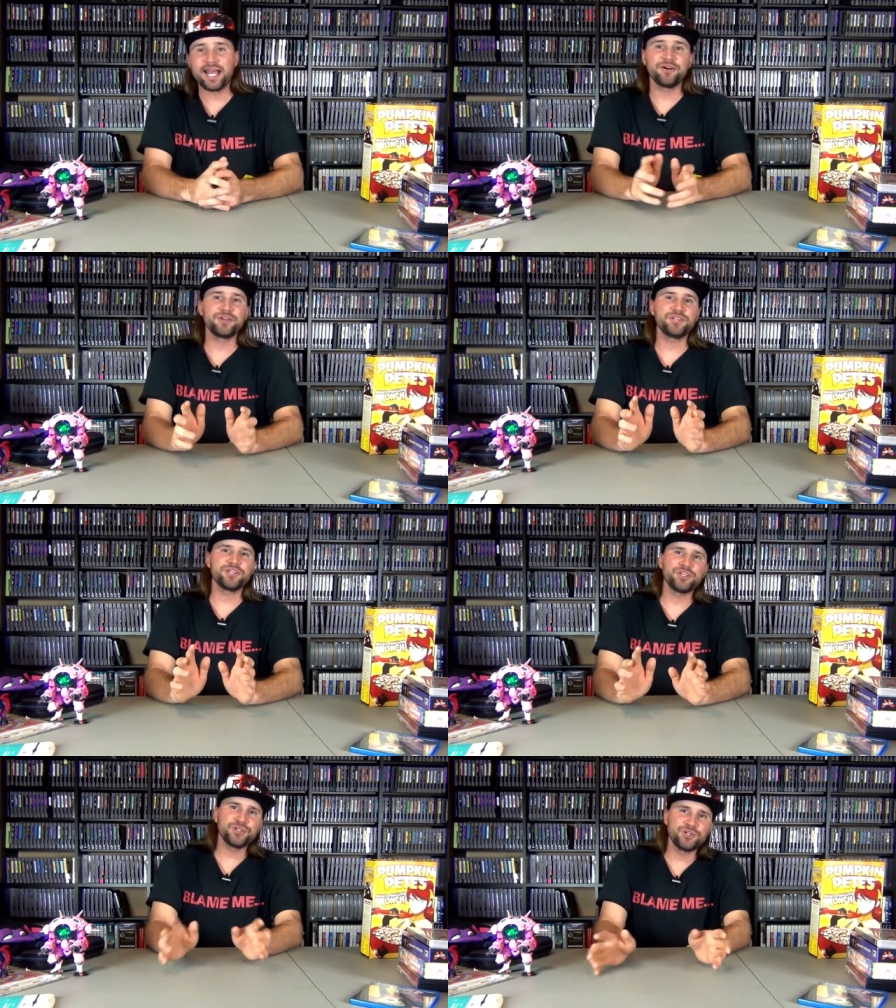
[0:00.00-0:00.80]

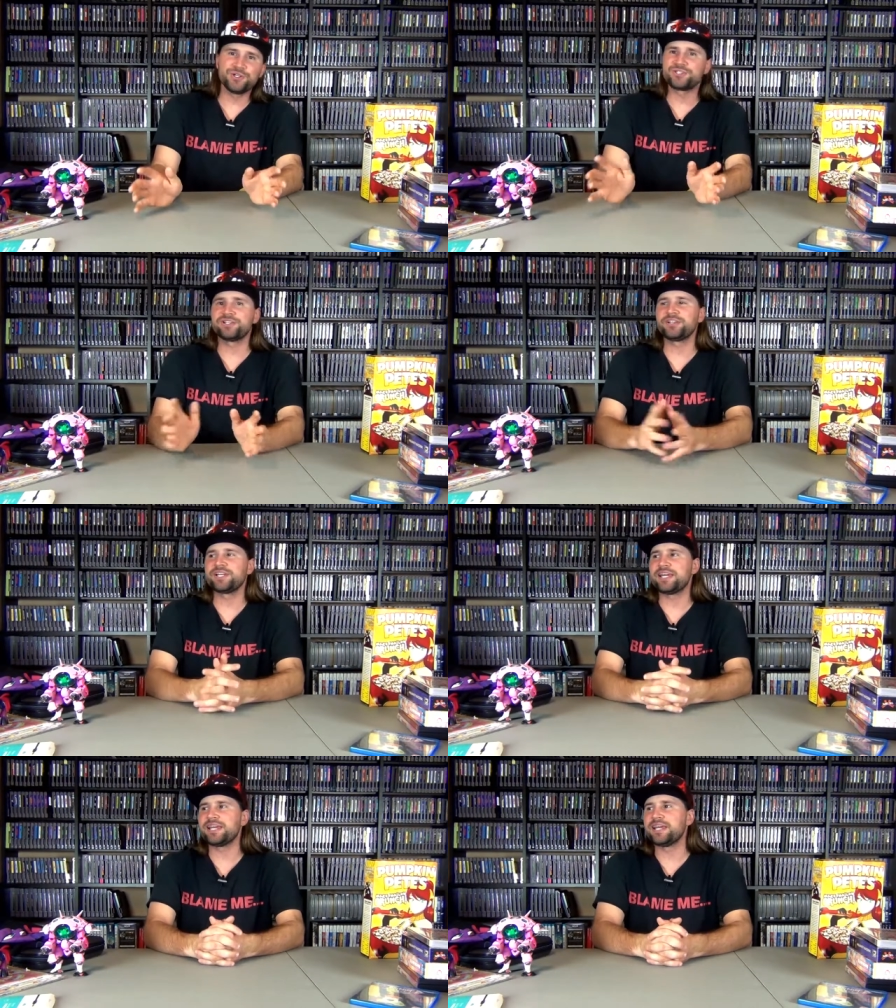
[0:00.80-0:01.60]
Now
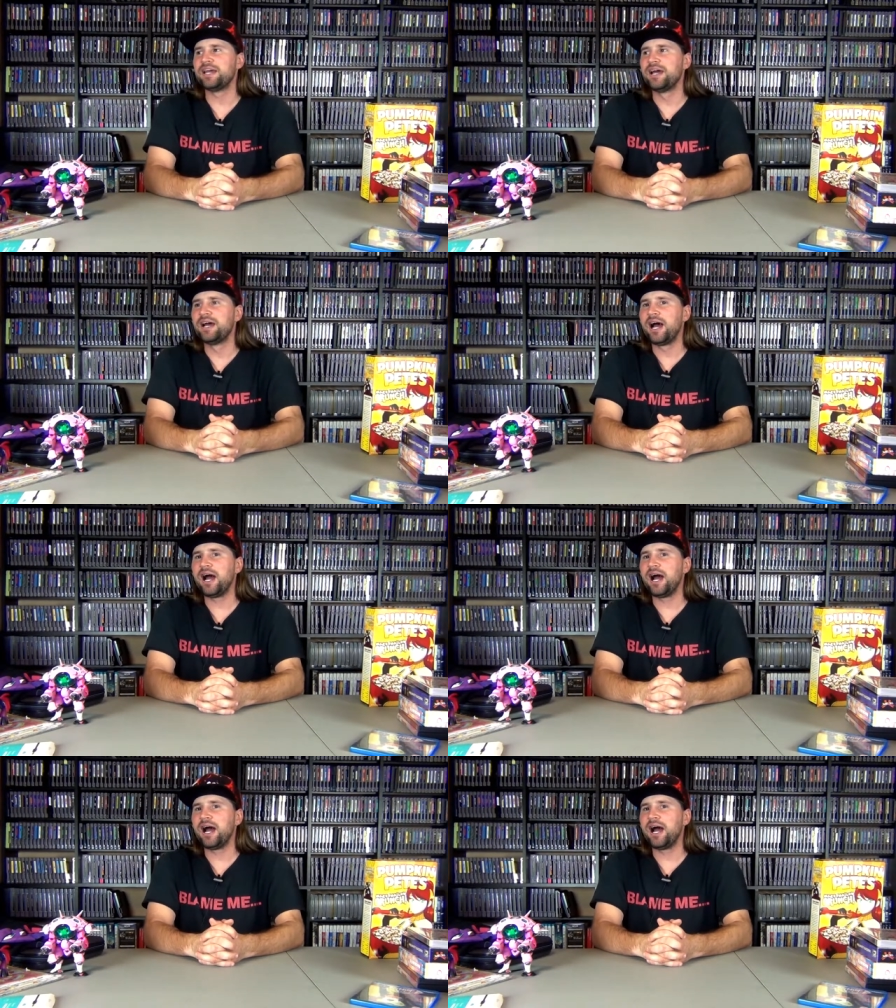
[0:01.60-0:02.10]
usually